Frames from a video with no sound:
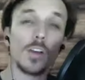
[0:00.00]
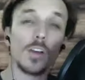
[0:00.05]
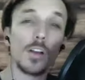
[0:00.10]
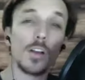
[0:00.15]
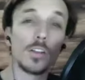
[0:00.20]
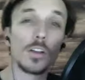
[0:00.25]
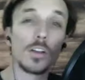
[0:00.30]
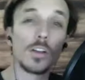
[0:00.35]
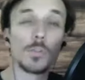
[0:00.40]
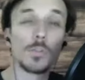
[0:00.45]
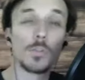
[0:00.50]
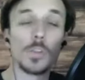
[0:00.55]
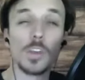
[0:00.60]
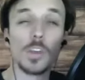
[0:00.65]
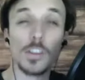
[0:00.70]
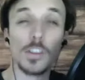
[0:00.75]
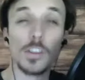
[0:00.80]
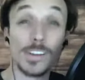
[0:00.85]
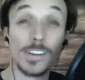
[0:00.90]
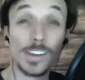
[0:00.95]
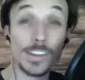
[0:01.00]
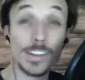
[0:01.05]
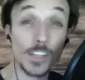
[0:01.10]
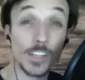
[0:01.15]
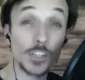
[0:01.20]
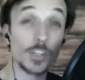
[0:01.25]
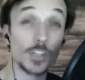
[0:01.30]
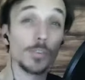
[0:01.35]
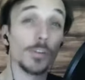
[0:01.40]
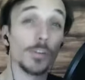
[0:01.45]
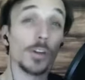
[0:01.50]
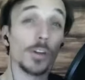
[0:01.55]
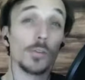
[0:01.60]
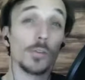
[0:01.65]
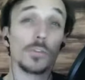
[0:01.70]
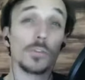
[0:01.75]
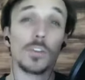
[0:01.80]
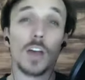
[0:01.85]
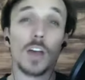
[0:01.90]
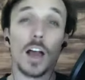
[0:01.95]
along with this, in the show
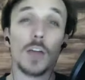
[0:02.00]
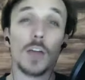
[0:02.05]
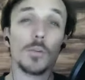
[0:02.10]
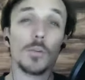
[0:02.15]
notes, I would